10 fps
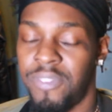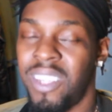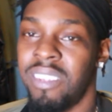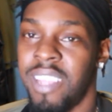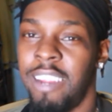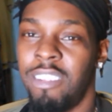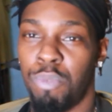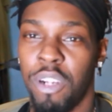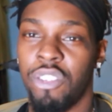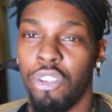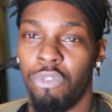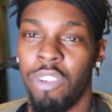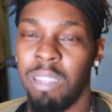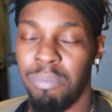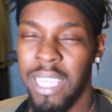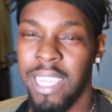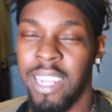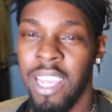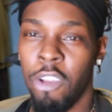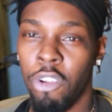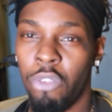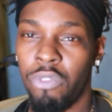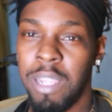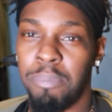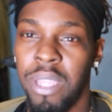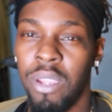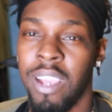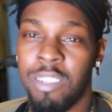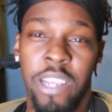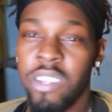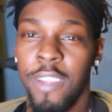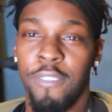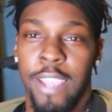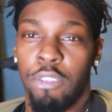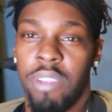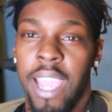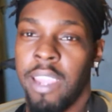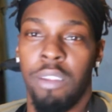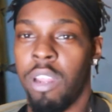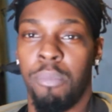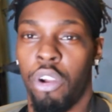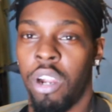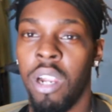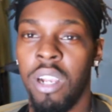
A Venus Aries person is gonna really be, especially if like you dating them or